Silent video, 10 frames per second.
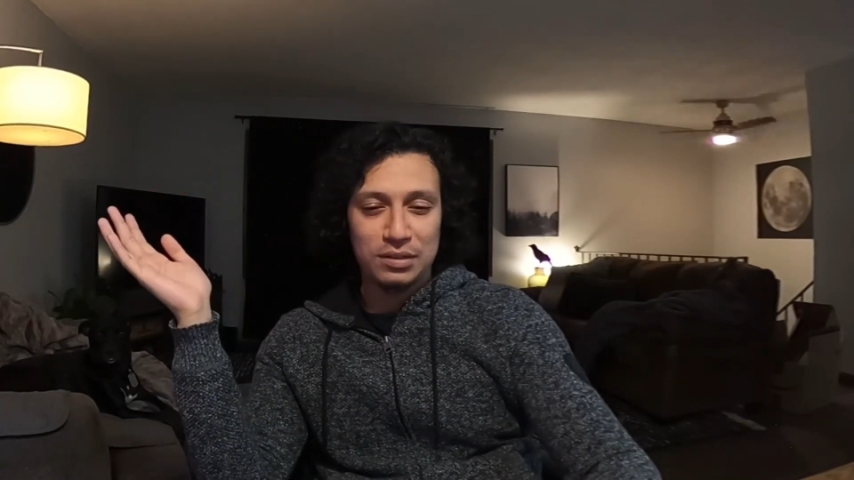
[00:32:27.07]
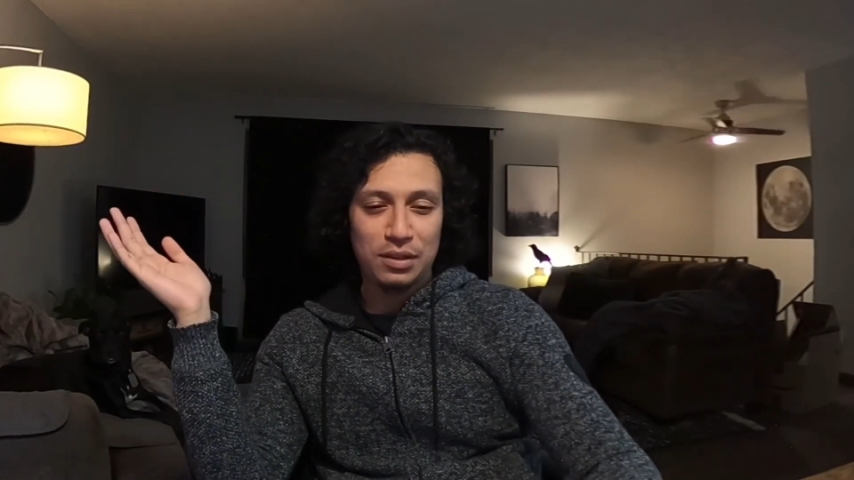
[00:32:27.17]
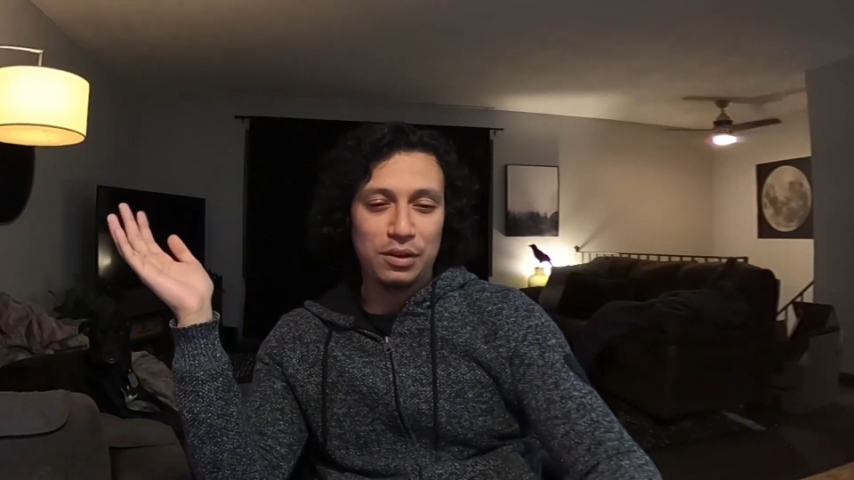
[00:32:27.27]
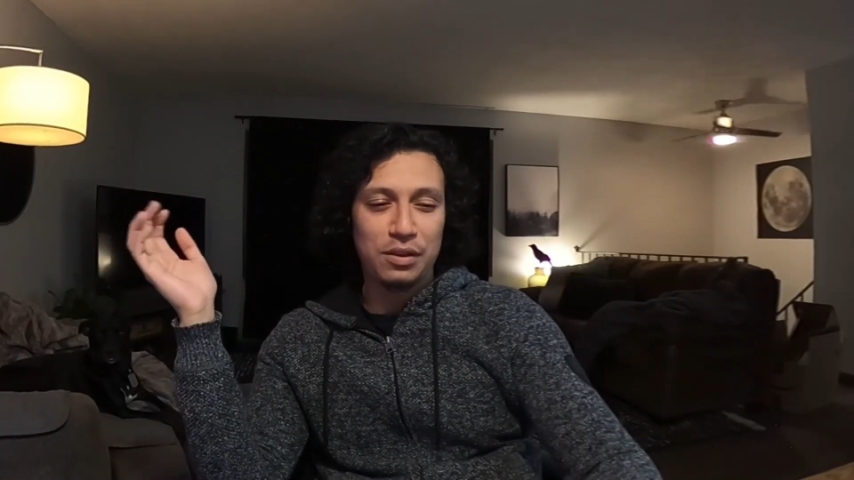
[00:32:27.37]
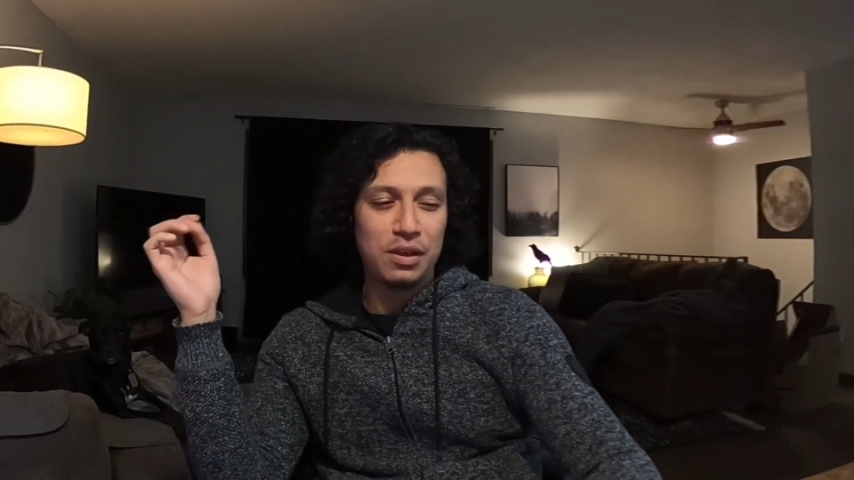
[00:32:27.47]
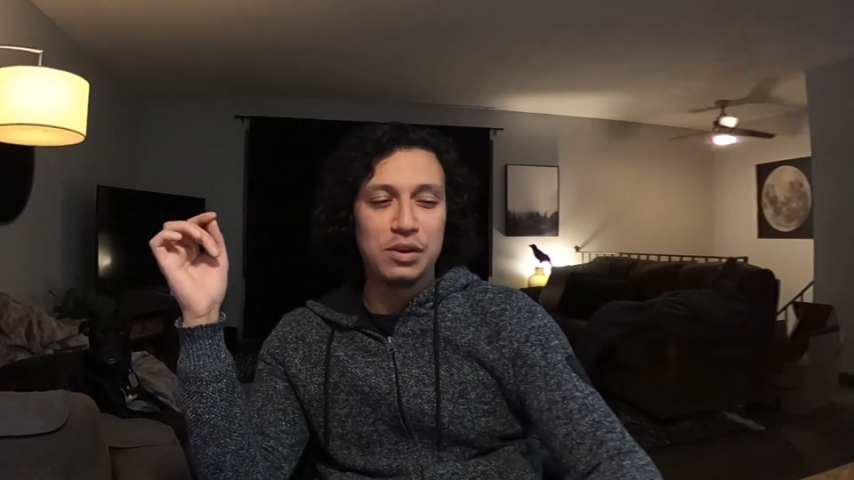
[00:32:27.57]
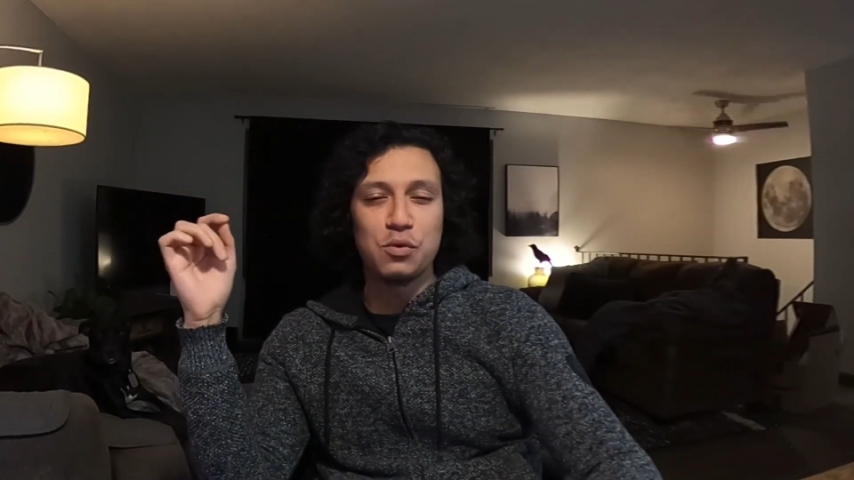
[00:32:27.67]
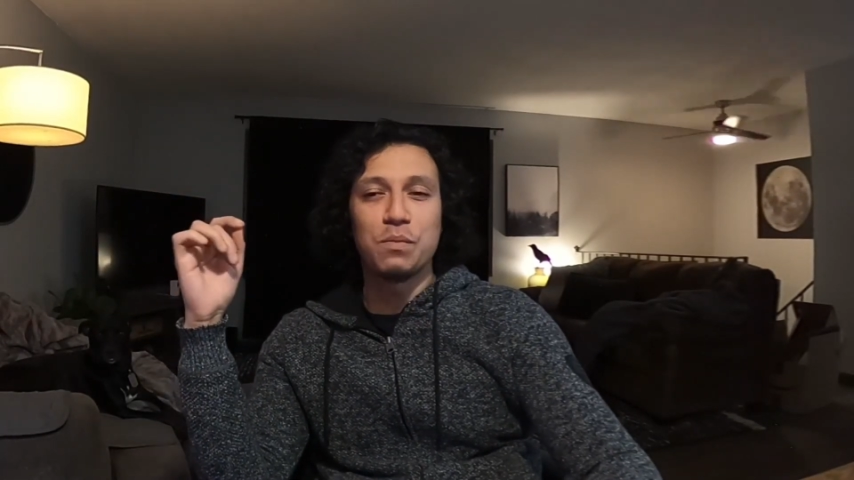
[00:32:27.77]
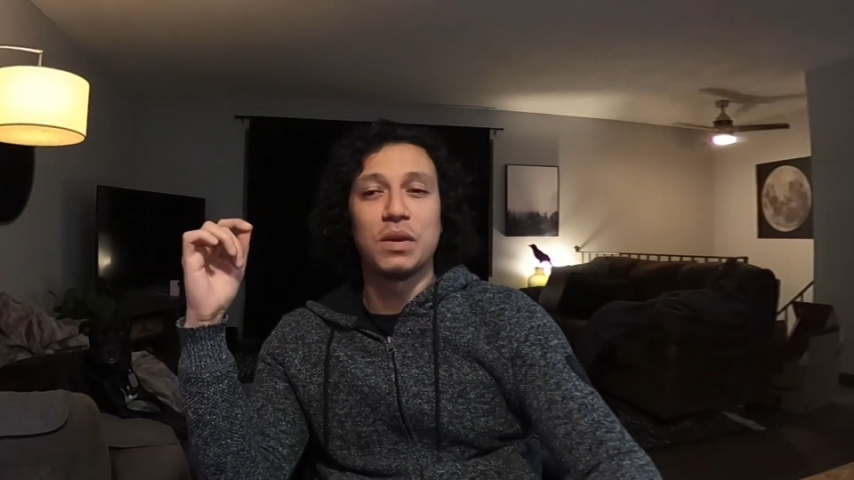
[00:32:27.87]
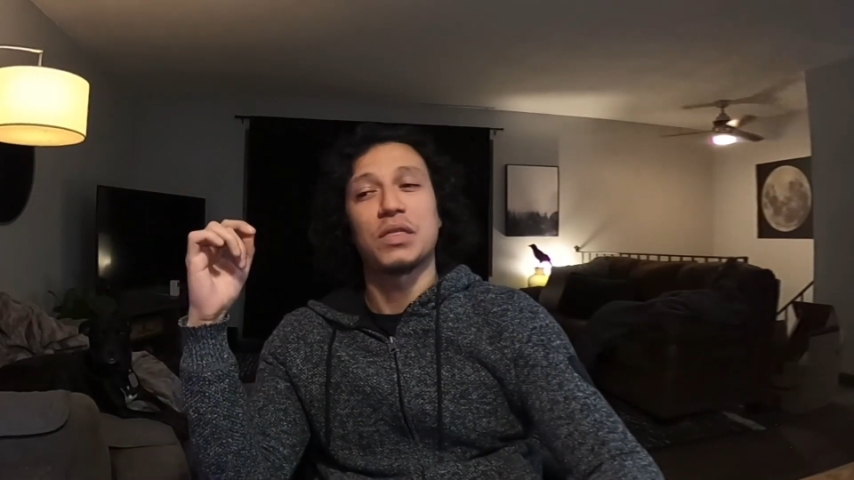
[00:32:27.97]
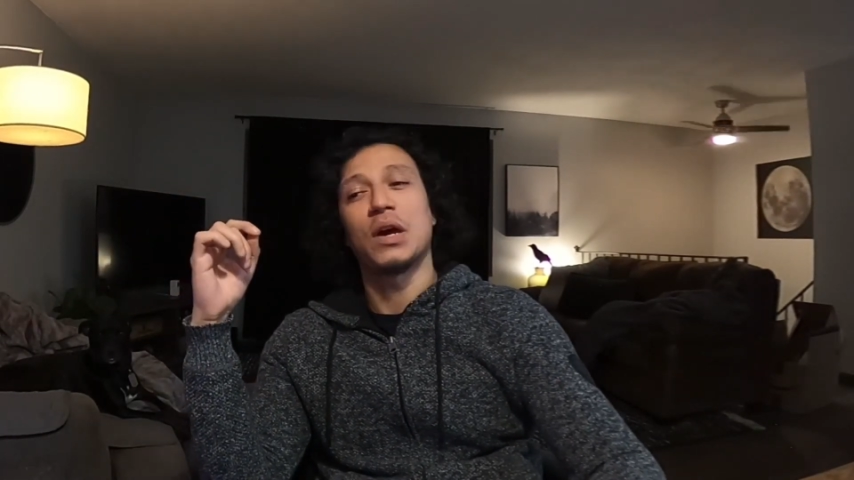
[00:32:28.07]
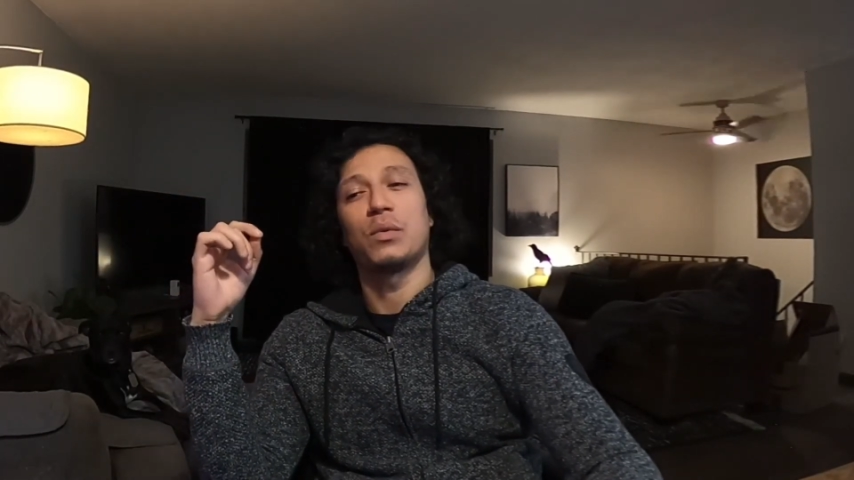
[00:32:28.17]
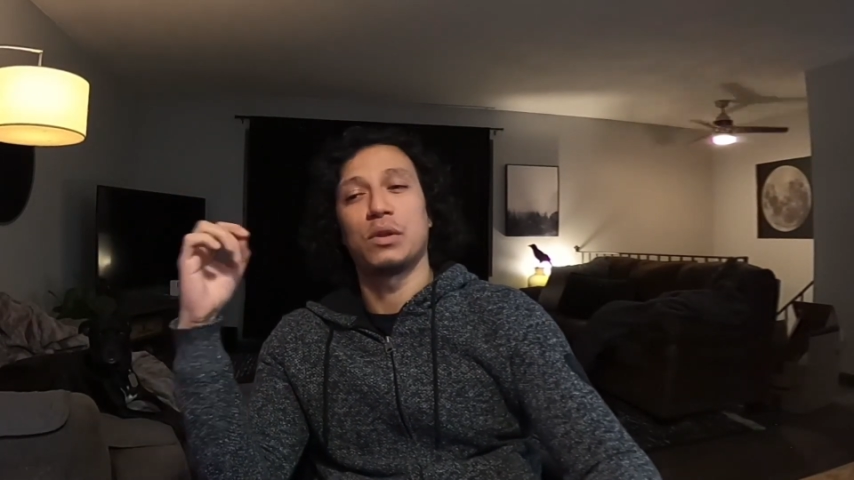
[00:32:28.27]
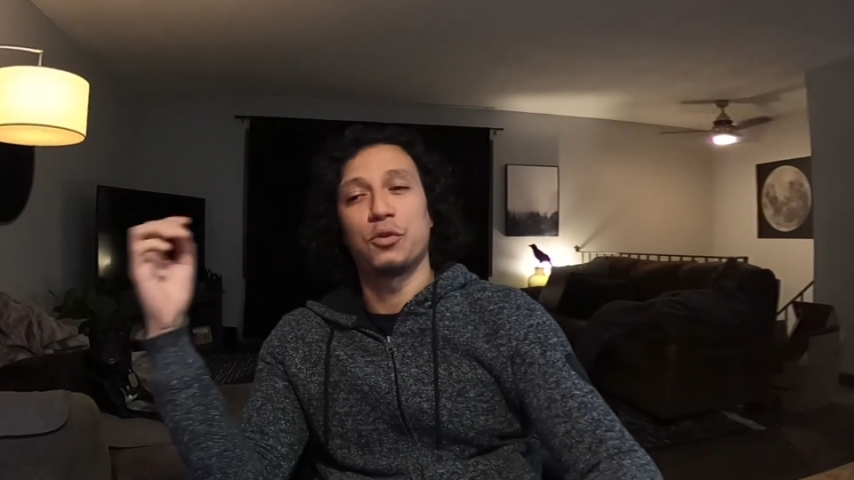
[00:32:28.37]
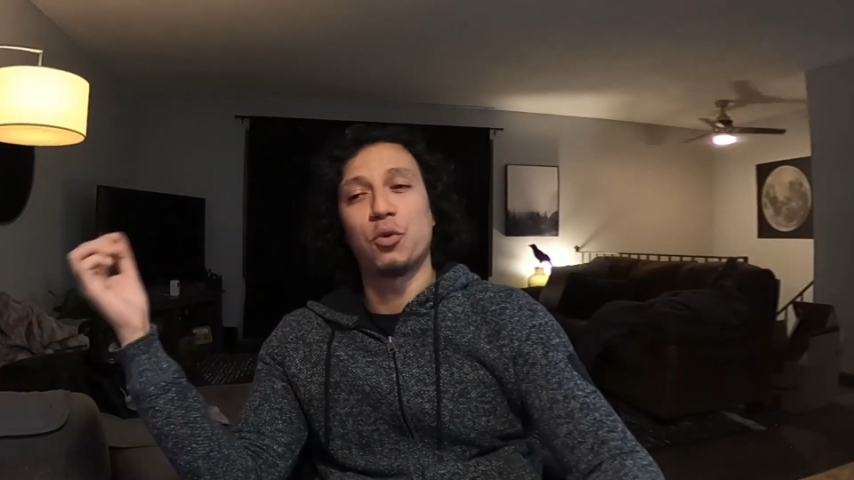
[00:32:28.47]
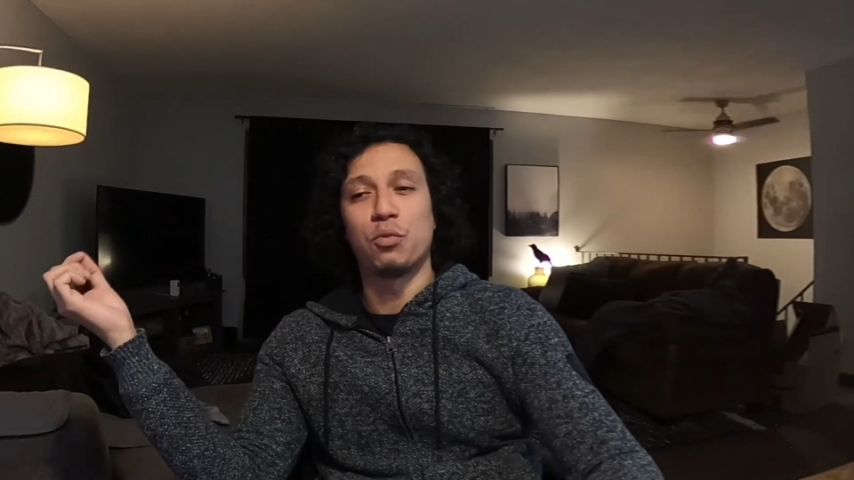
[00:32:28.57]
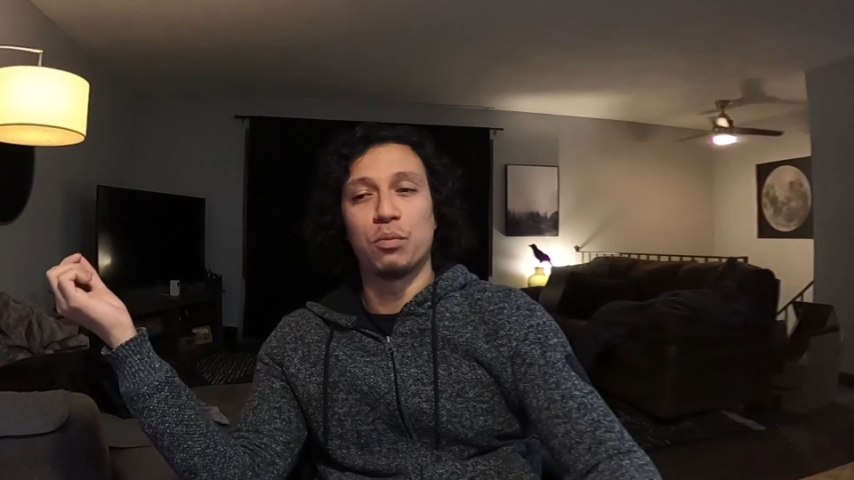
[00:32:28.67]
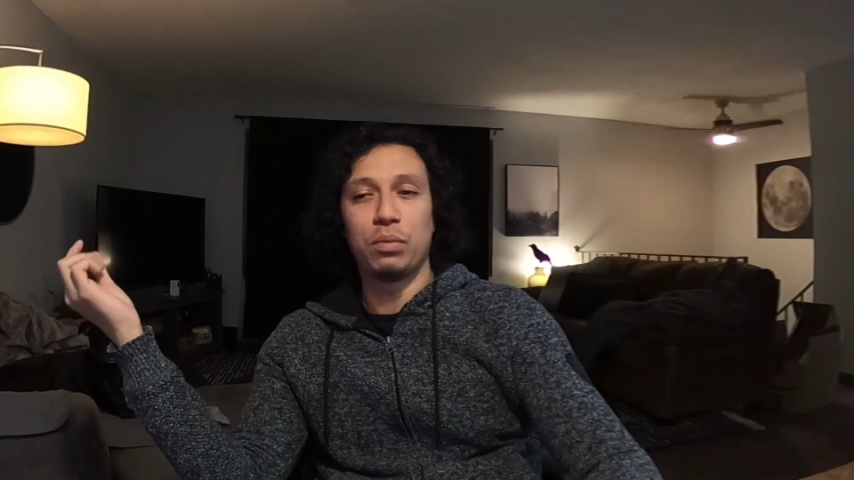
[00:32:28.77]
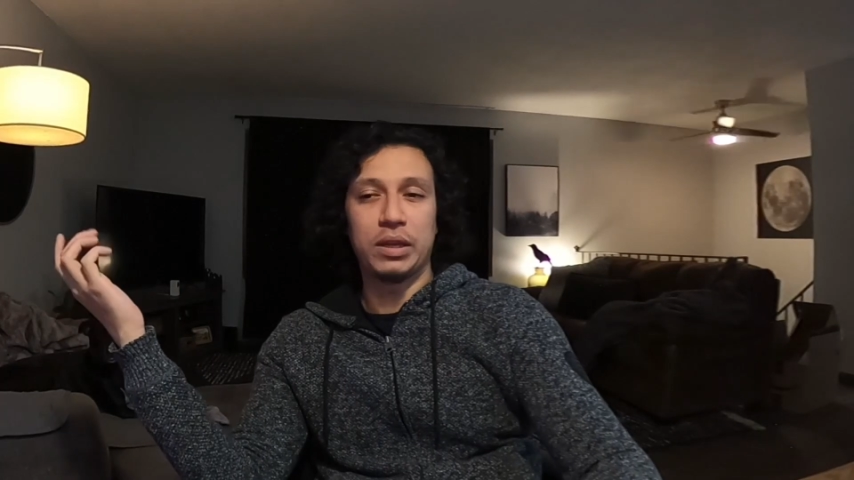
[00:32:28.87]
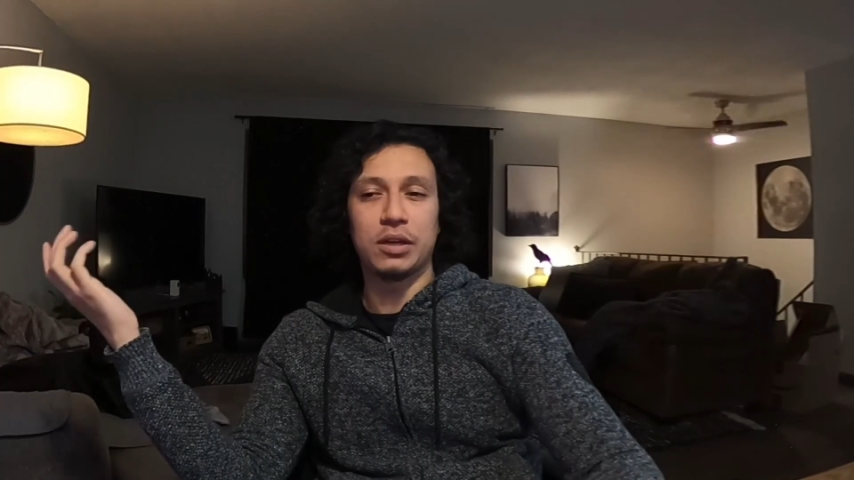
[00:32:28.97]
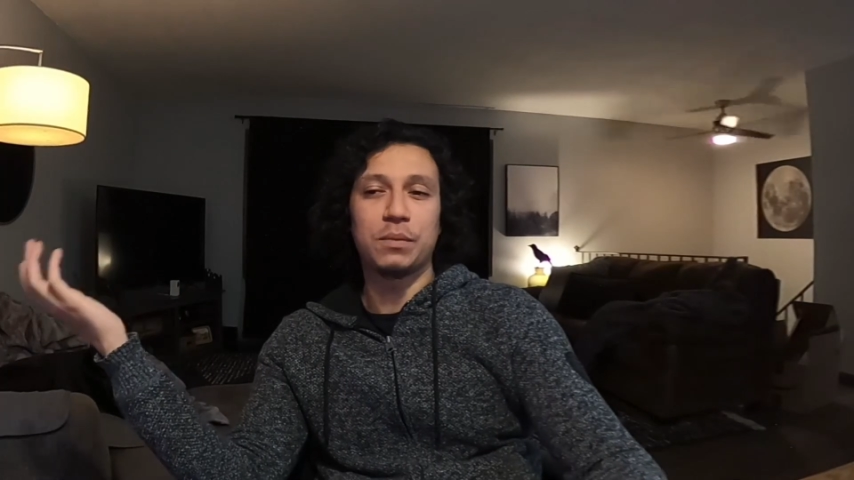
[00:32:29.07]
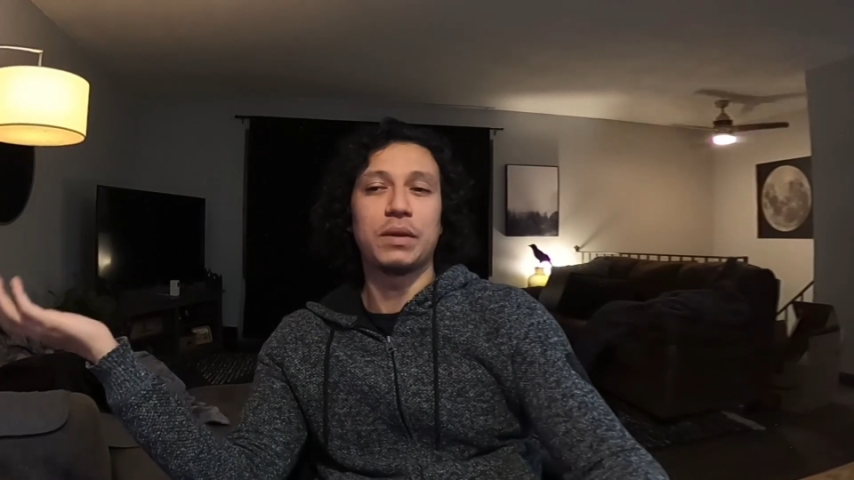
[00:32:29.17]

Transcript: that they do make that one a little more blatant,